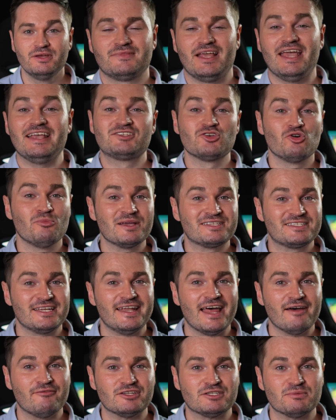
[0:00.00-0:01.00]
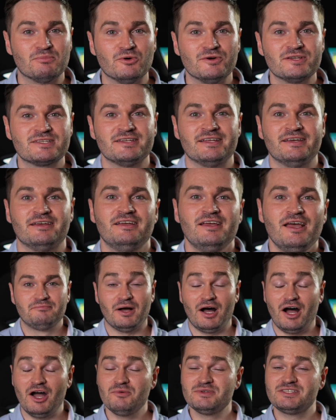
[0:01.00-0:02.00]
It's almost inevitable, isn't it?
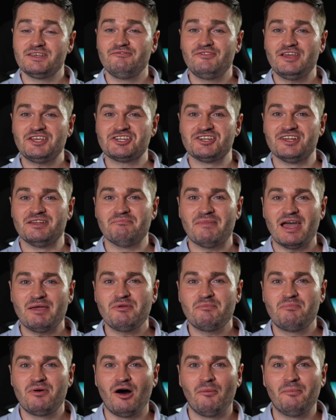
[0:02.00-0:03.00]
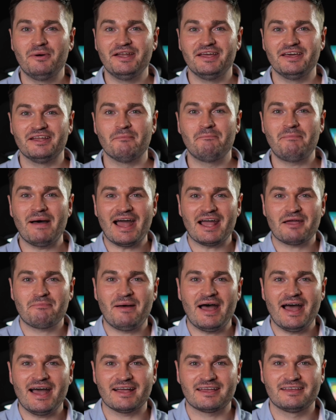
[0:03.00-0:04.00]
But I was envisioning maybe popping it in a
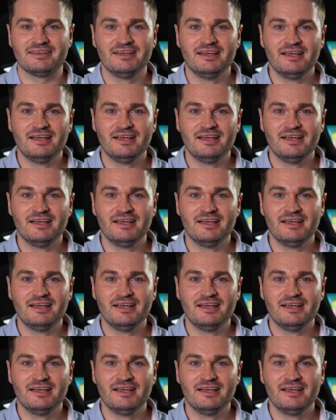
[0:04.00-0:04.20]
backpack,